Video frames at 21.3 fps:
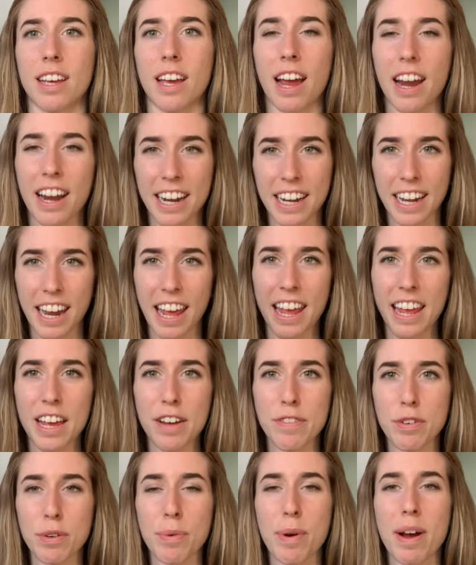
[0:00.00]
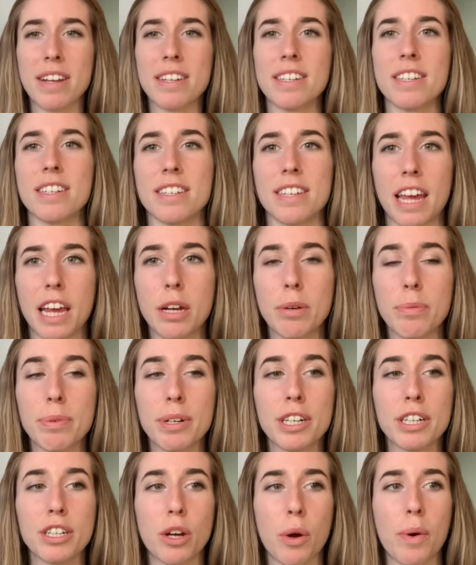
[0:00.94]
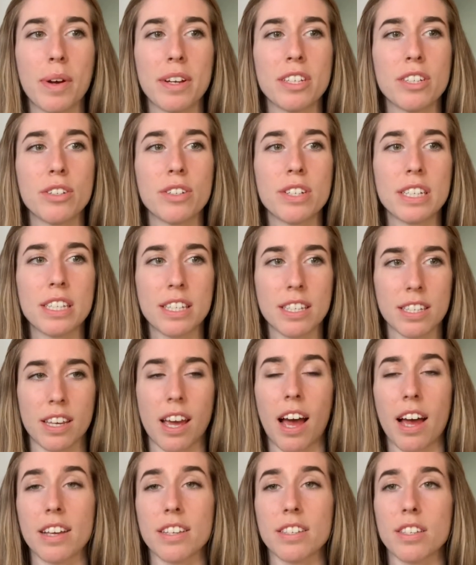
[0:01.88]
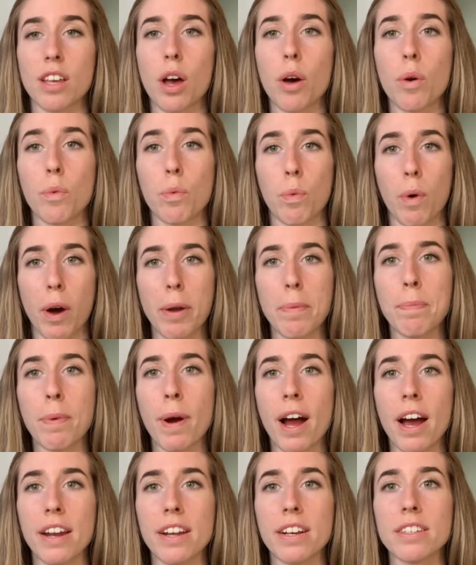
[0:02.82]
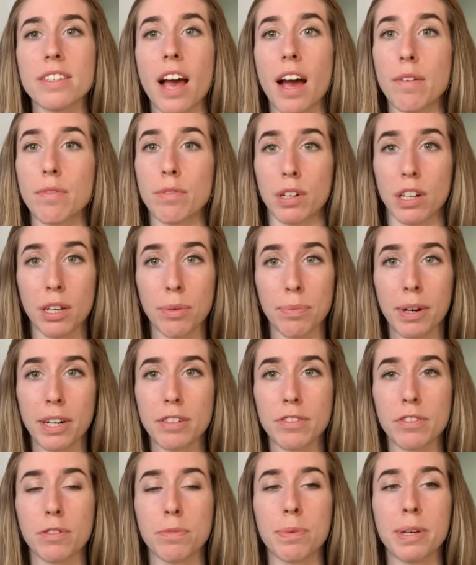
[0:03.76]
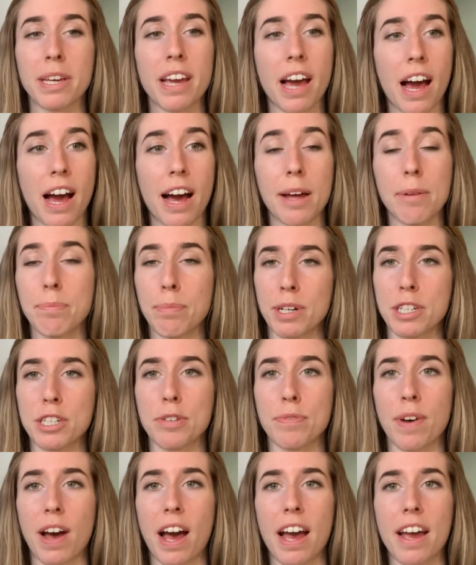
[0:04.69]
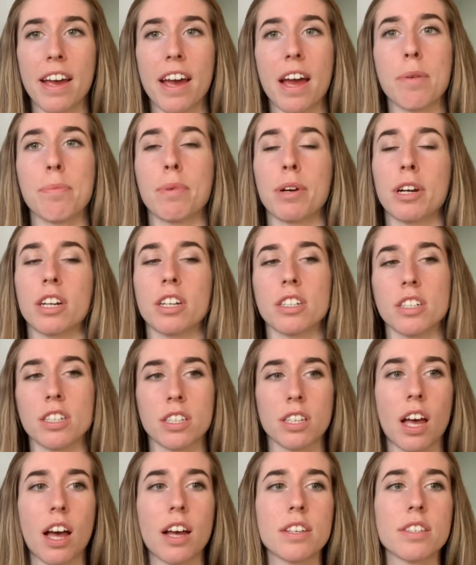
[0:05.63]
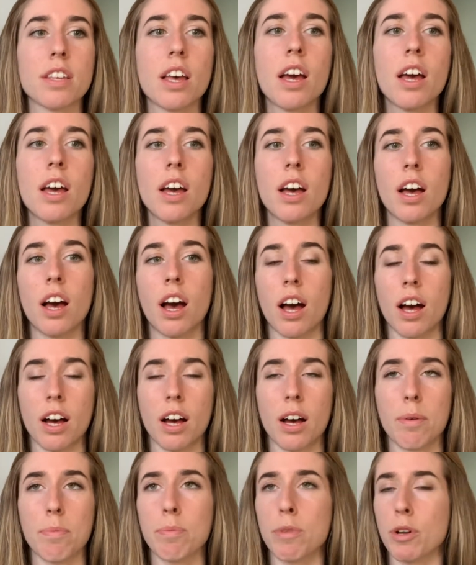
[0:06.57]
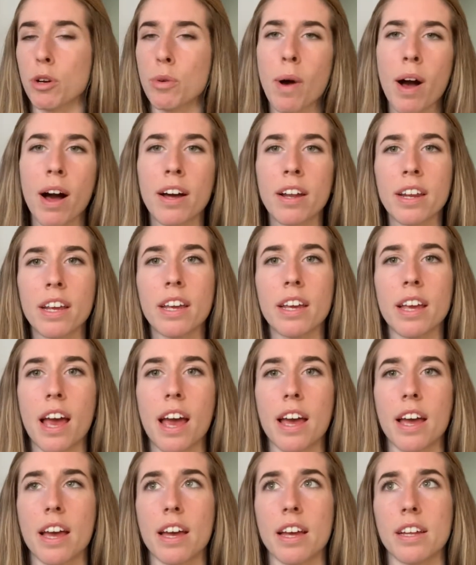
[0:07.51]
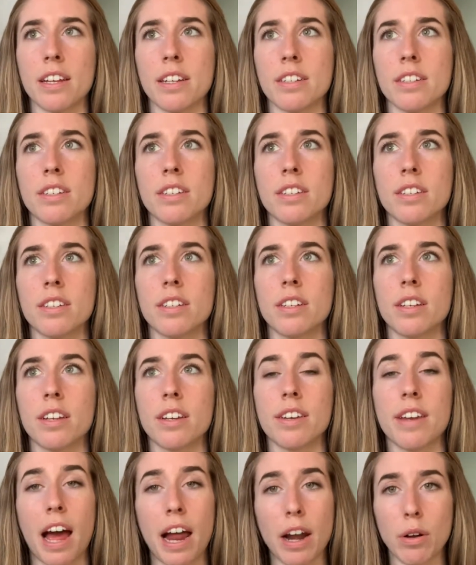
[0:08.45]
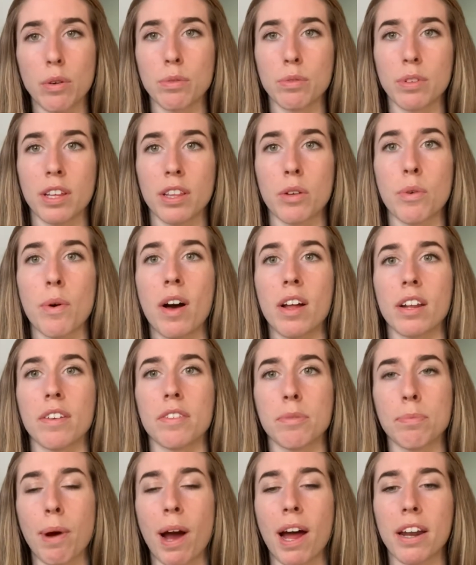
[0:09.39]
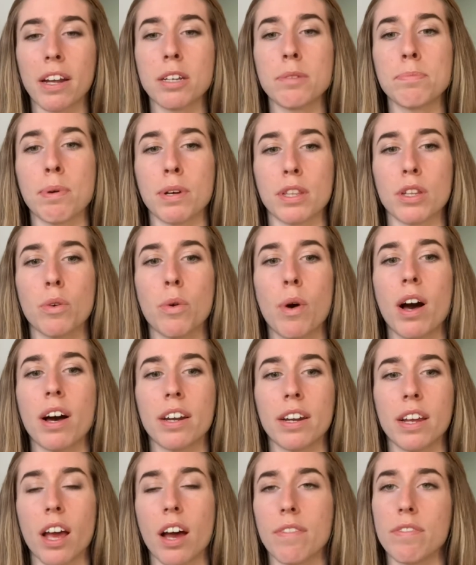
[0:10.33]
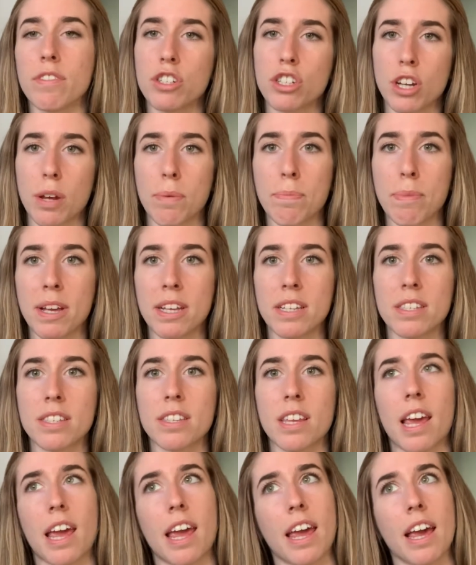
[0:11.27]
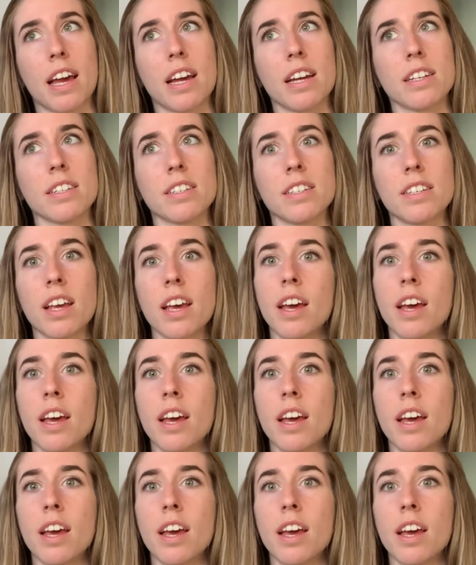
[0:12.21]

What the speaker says: Alright, hey everyone, today we're going to discuss what products have really worked for me on Printify, and we're going to discuss their quality, and not only the quality of the product but the quality of the shipments, and